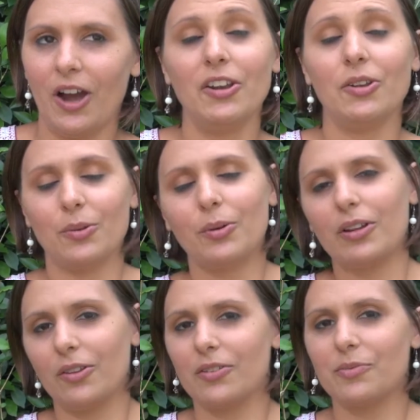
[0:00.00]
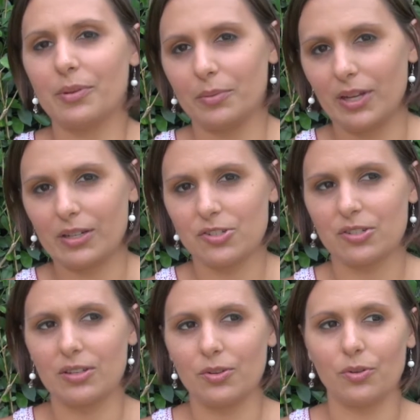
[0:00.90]
I know quite a lot of people
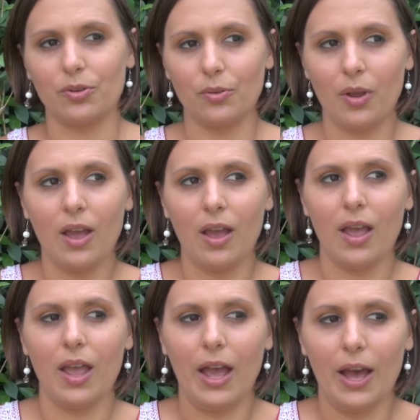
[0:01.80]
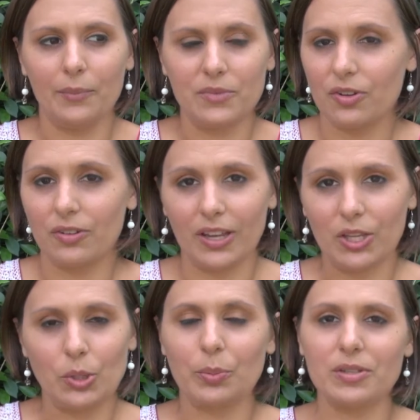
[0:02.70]
actually who don't like
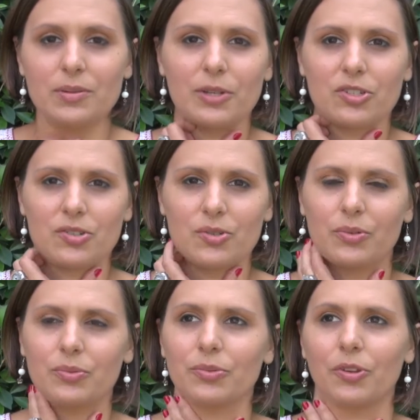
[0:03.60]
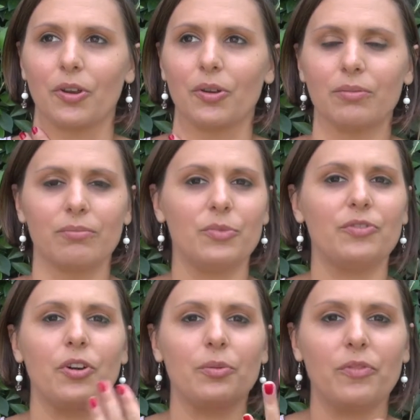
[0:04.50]
humans much at all. You know,
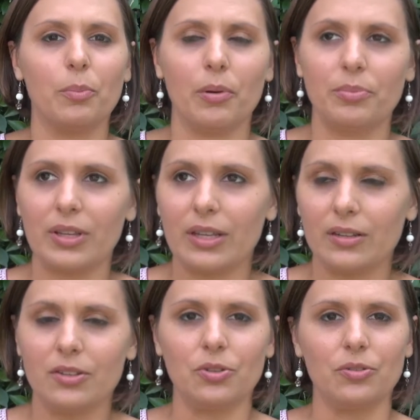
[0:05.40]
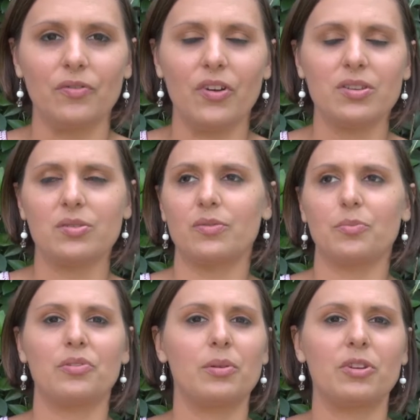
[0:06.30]
we've overpopulated the universe, we've
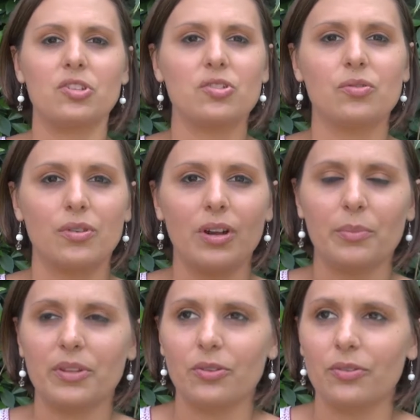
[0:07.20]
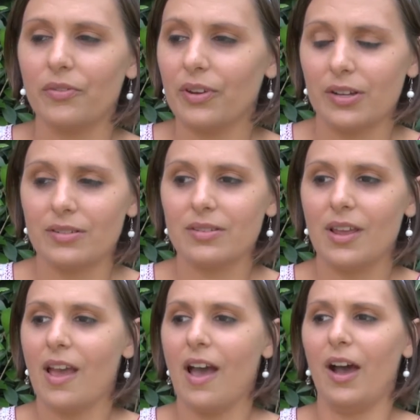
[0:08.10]
pretty much screwed up the universe,
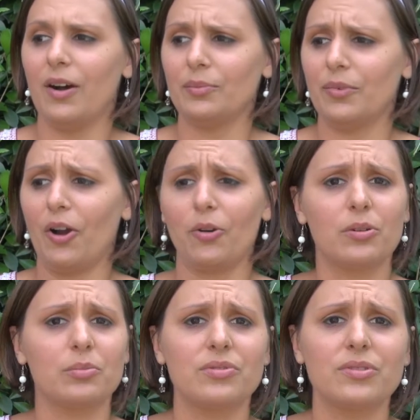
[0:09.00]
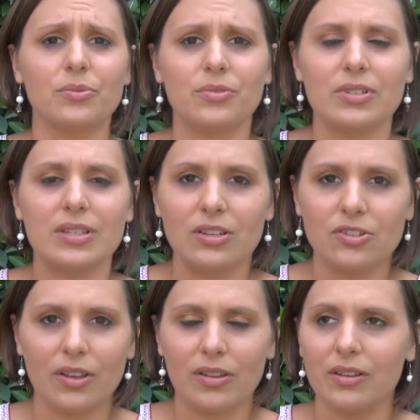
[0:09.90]
we're horrible towards
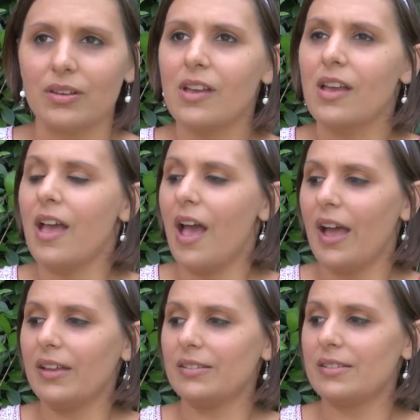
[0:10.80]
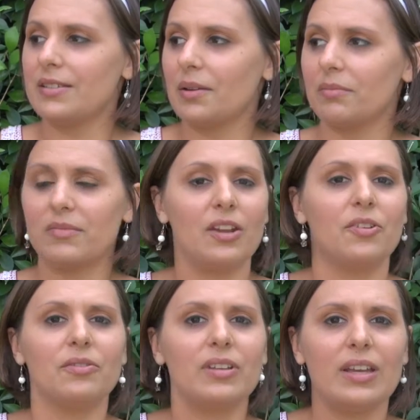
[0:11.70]
each other, and they
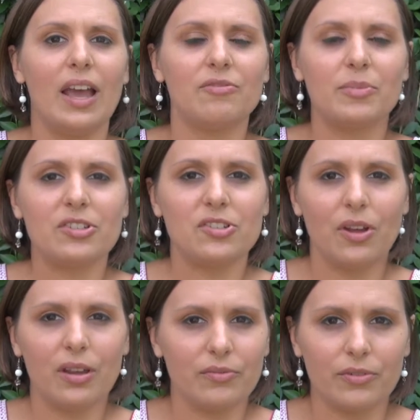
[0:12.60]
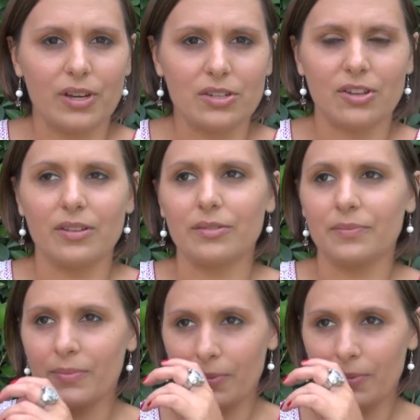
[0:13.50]
don't really have much time for each other.